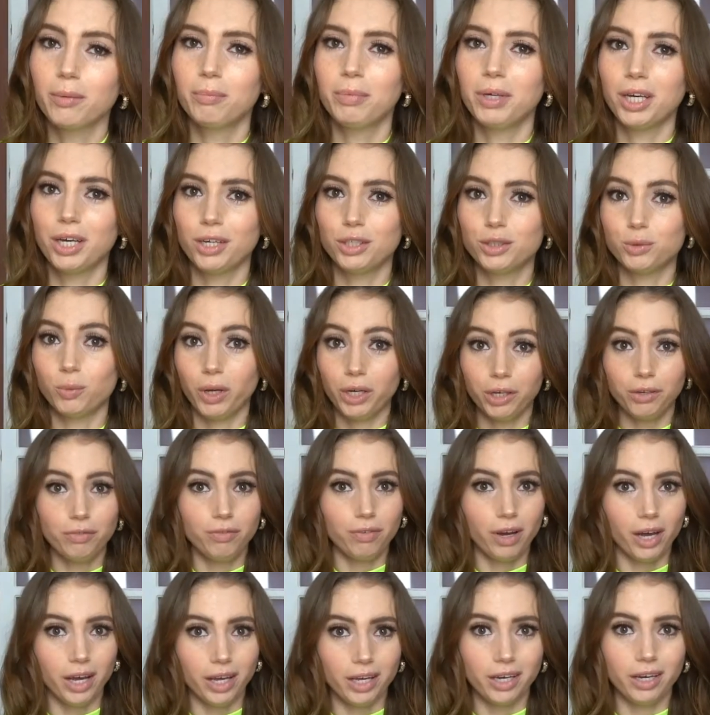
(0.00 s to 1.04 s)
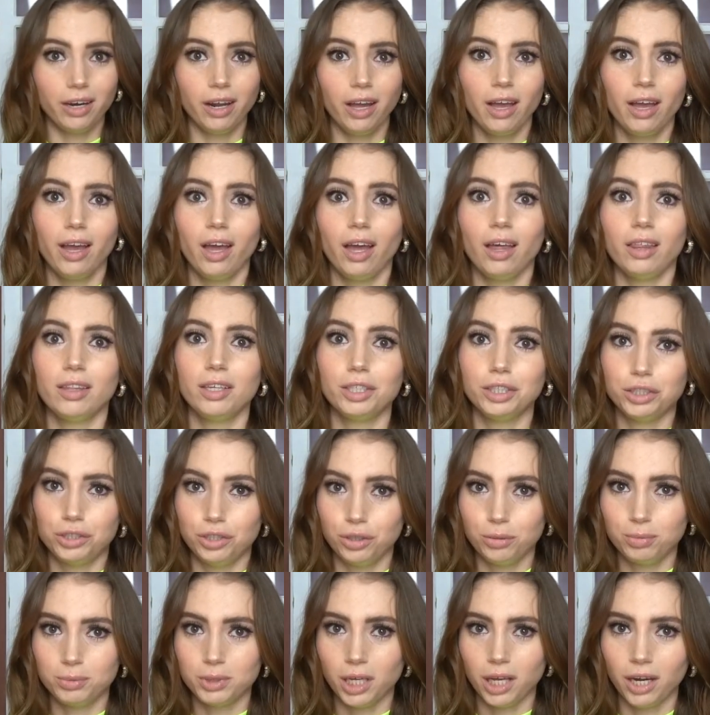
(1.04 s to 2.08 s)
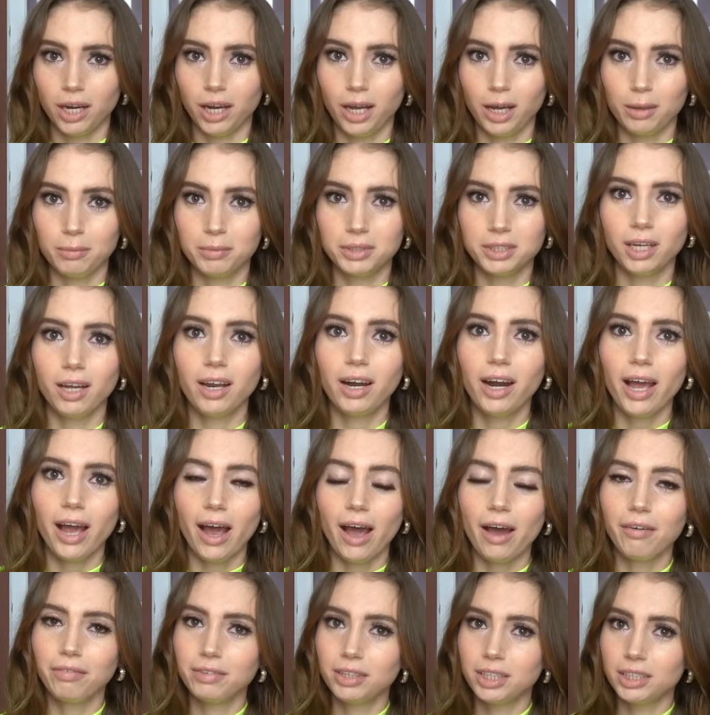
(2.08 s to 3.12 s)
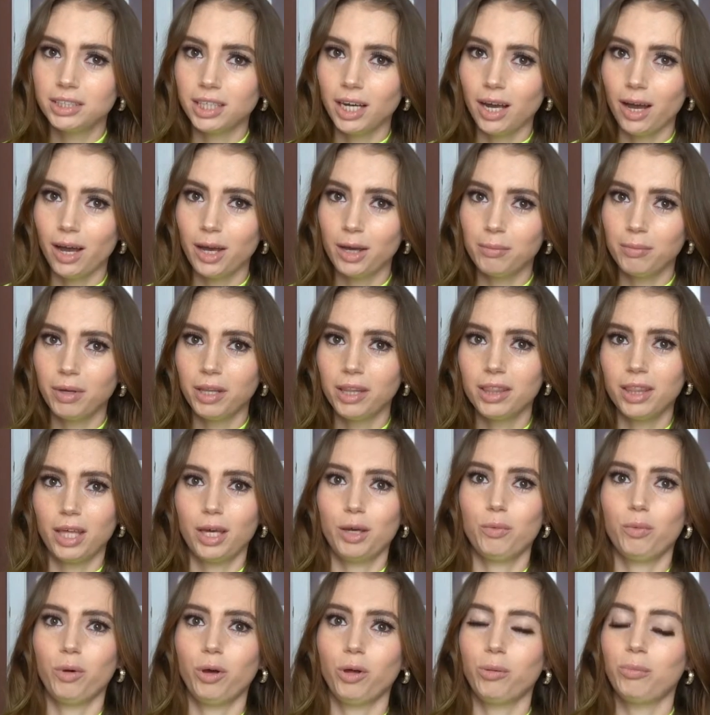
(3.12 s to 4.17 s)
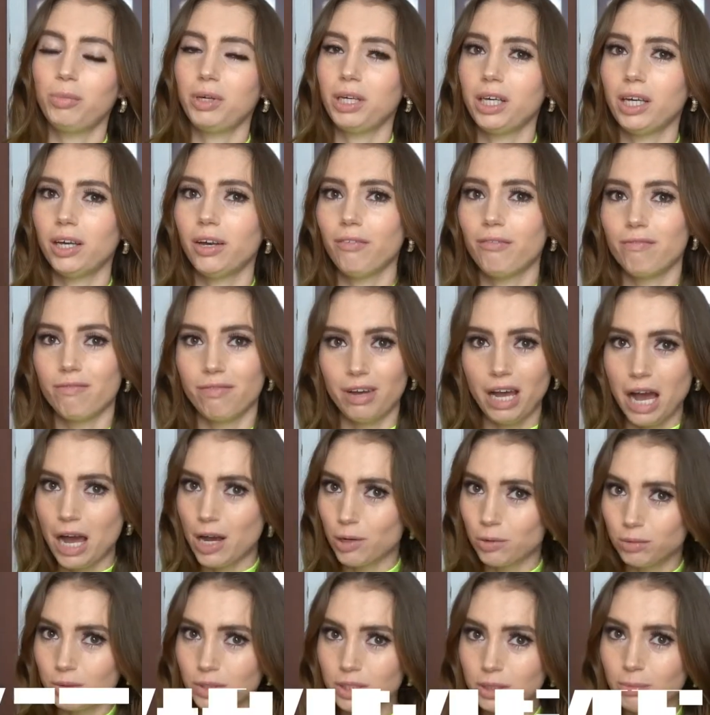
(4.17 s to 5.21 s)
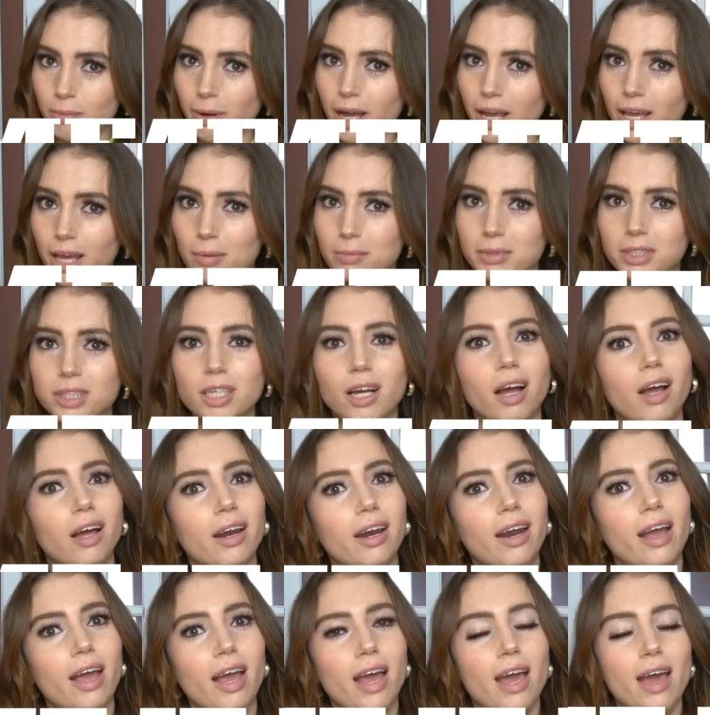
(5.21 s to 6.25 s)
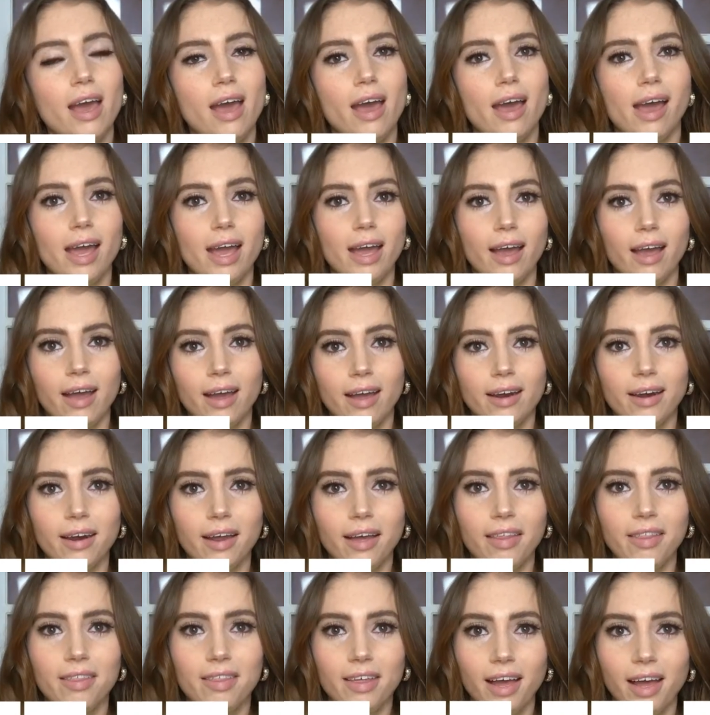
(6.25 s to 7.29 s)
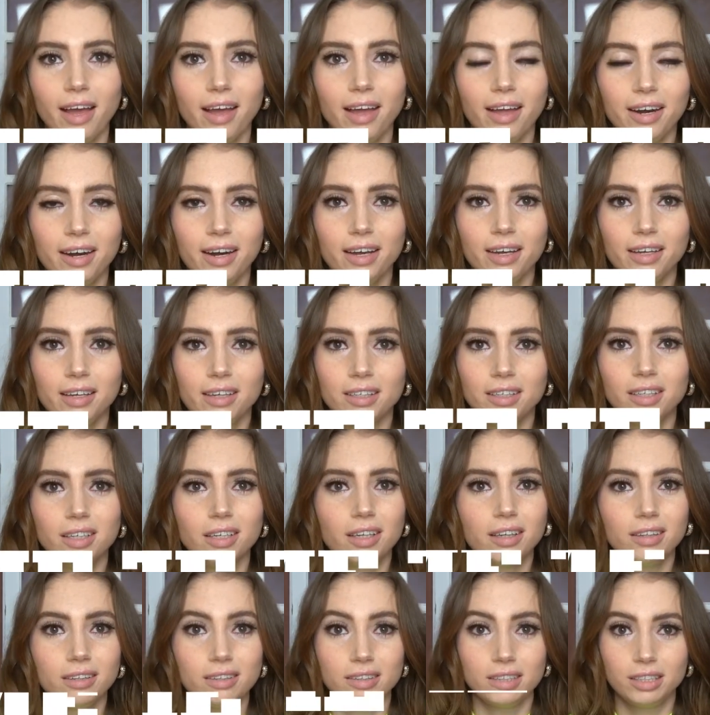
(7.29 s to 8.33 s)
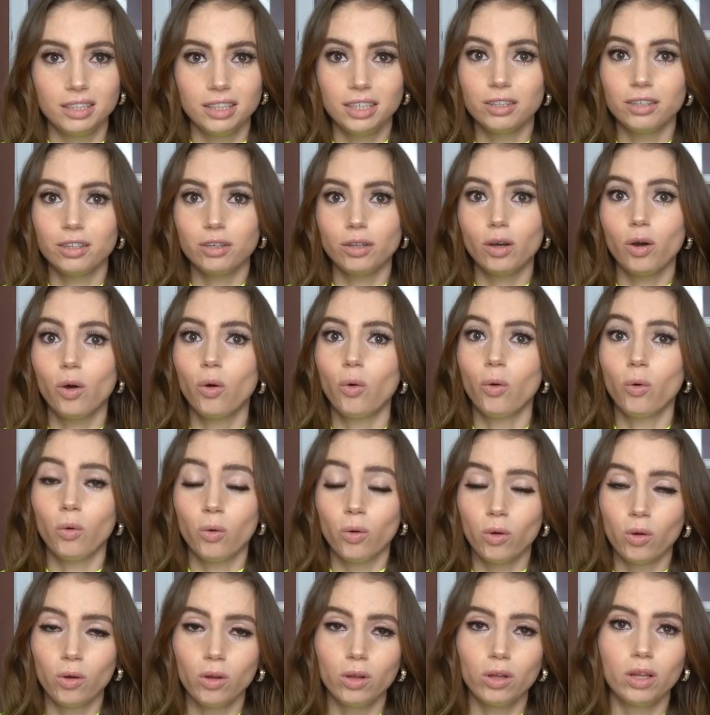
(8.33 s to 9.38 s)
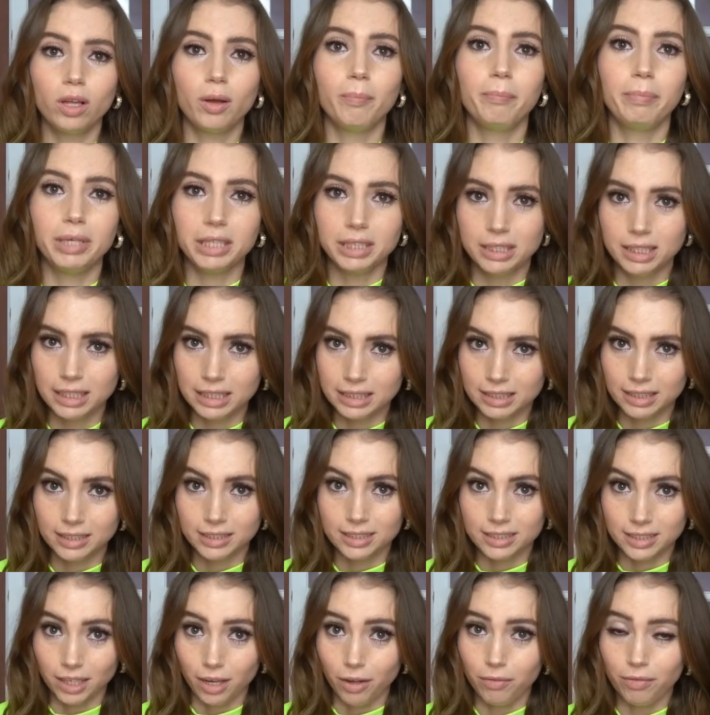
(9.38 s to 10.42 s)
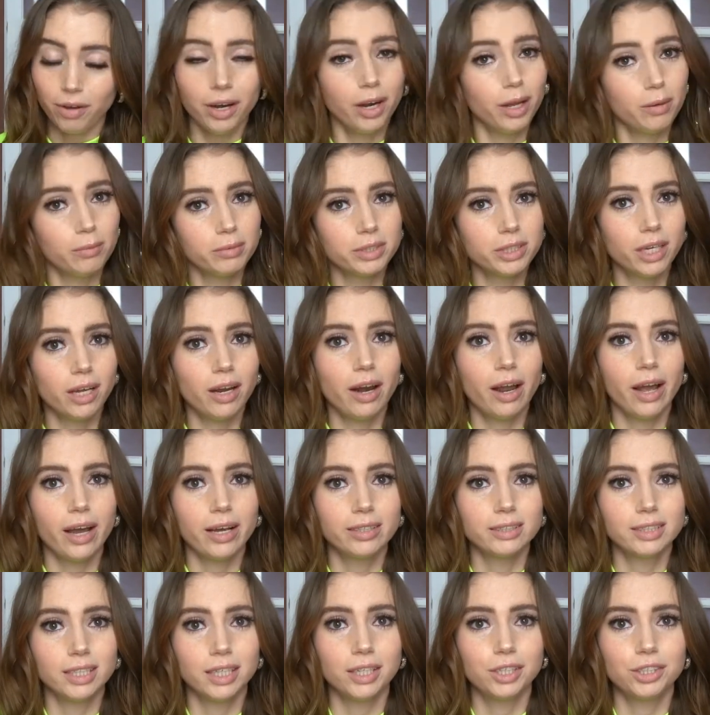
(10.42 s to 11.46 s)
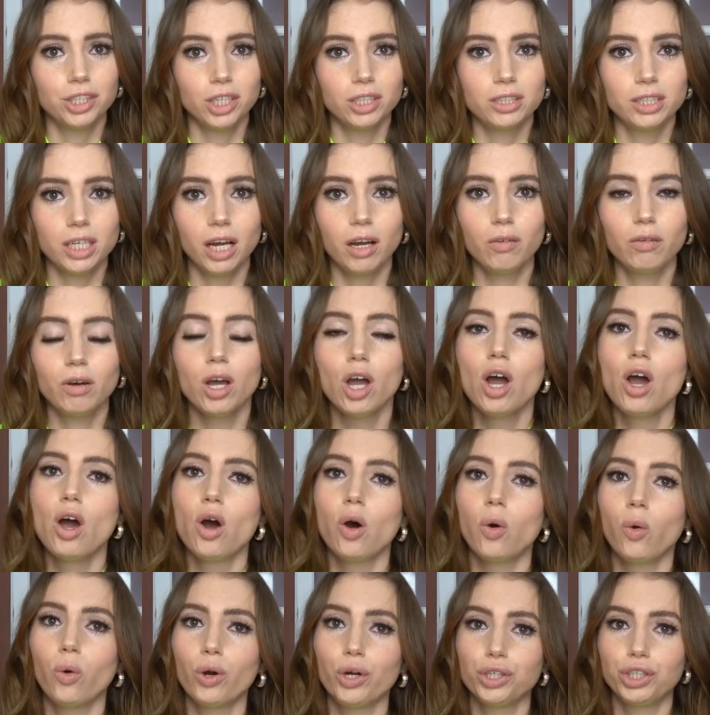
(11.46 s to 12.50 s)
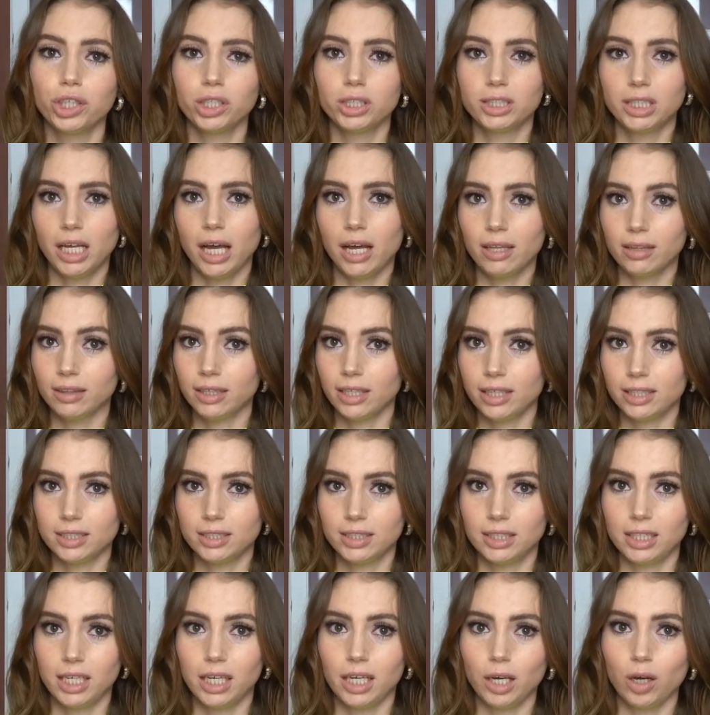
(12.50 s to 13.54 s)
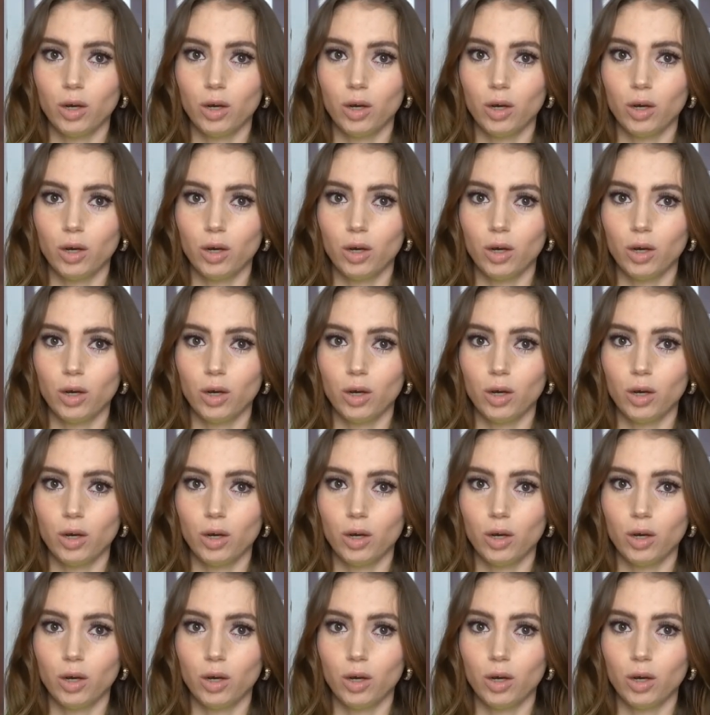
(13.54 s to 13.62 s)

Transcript: because when you find these dupes on Amazon, half the time they will be found by Amazon, and then either the whole business itself on Amazon has to get shut down, or just that listing